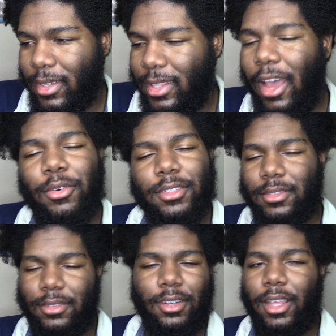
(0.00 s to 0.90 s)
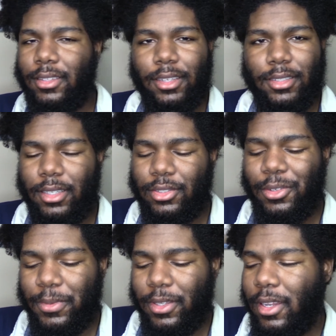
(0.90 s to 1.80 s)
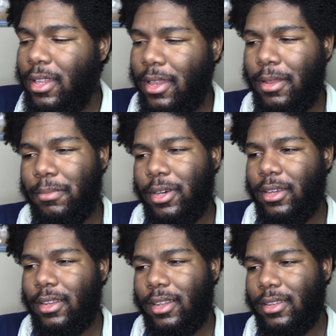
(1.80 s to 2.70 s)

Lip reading: And that was, you know, that's stupid. But